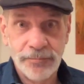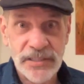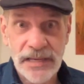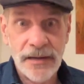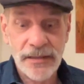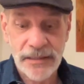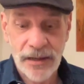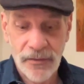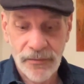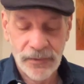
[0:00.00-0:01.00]
present
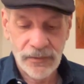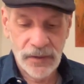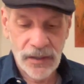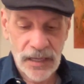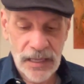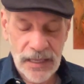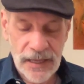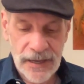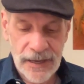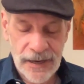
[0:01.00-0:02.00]
itself,
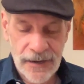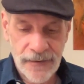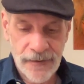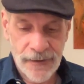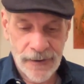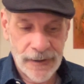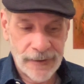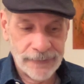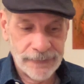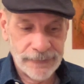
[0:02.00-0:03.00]
and uh,